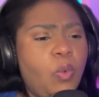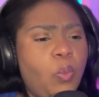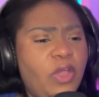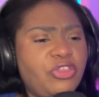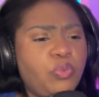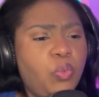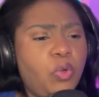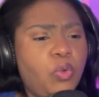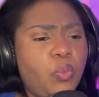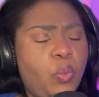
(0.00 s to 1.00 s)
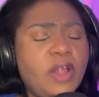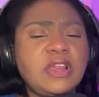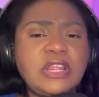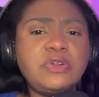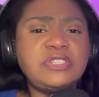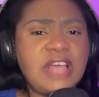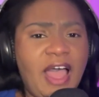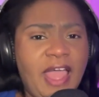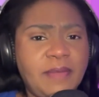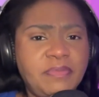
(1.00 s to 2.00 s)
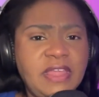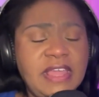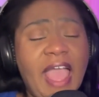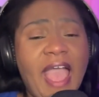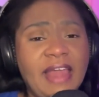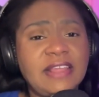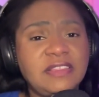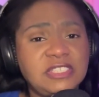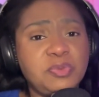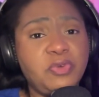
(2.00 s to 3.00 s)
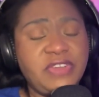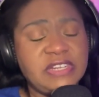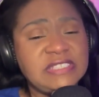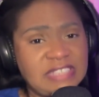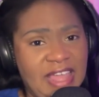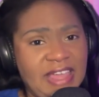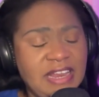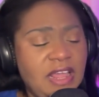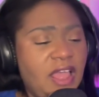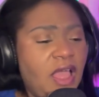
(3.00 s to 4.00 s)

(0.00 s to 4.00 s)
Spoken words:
with what little time he had in this movie to say it.